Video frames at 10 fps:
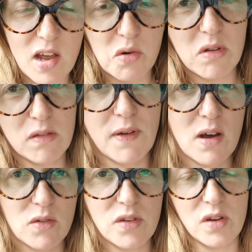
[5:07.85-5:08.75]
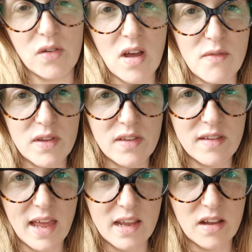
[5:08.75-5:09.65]
I always felt too nervous to
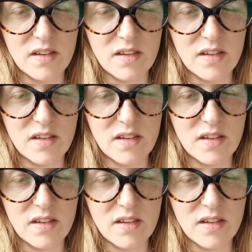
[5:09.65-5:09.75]
take her